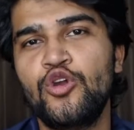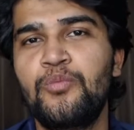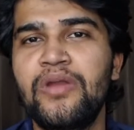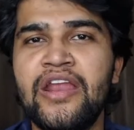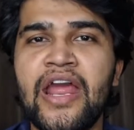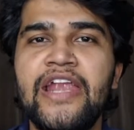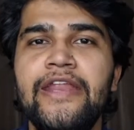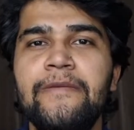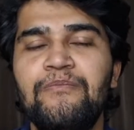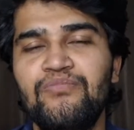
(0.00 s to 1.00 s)
Your
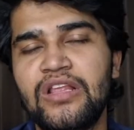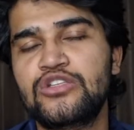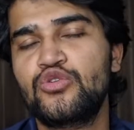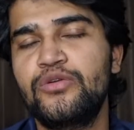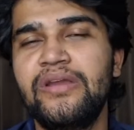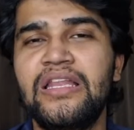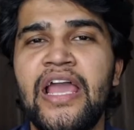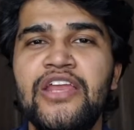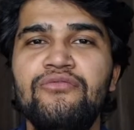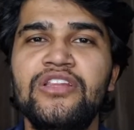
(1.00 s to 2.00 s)
PNID should be
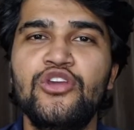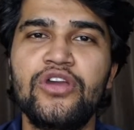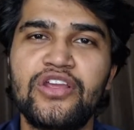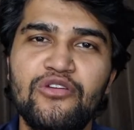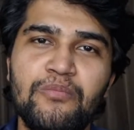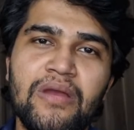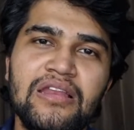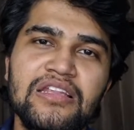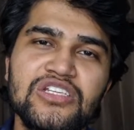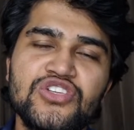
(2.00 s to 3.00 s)
aligned with your
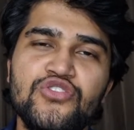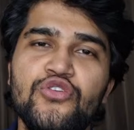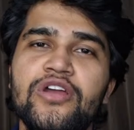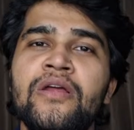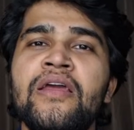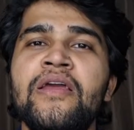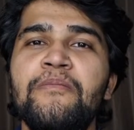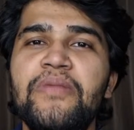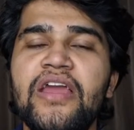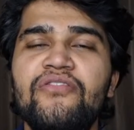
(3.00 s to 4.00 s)
equipment list, your
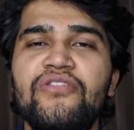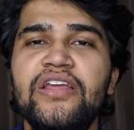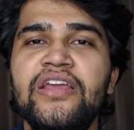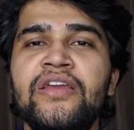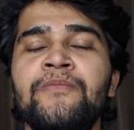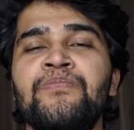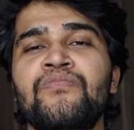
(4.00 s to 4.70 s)
PFD,